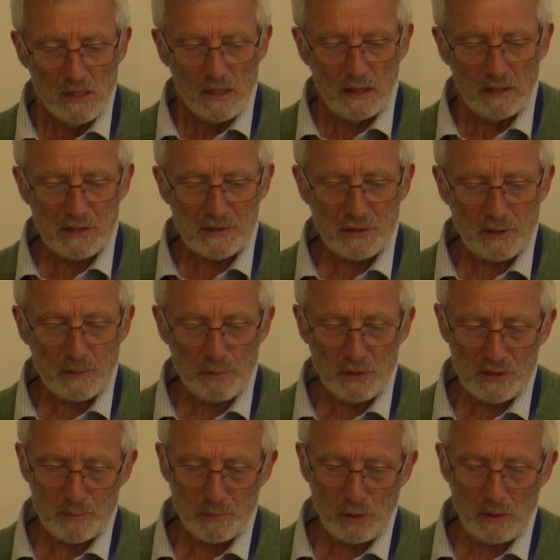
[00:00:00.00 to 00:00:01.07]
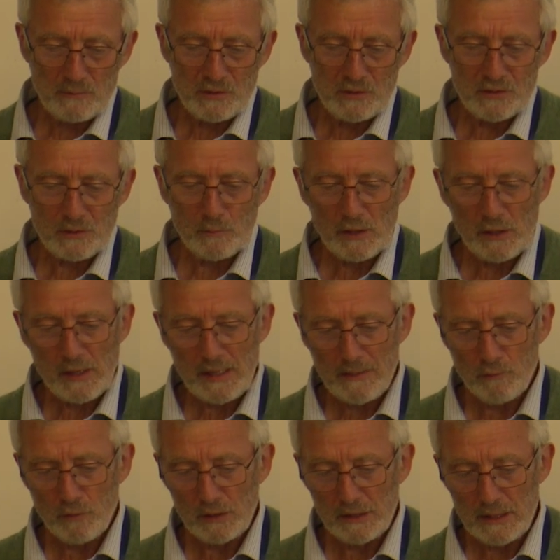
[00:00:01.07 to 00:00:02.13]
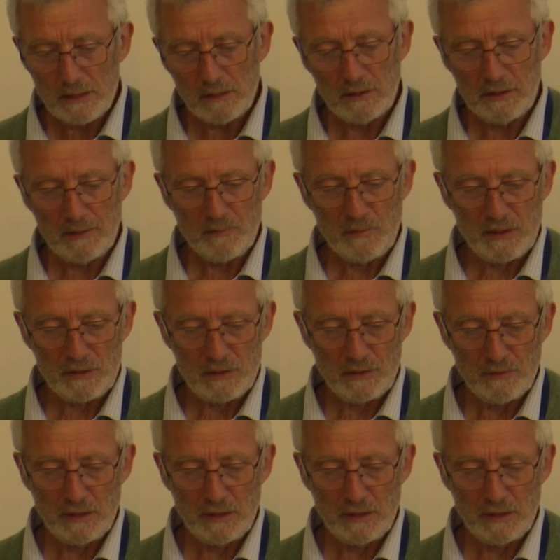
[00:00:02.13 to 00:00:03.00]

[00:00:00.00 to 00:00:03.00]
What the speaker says: I listed the possible options and whether they were legal and effective,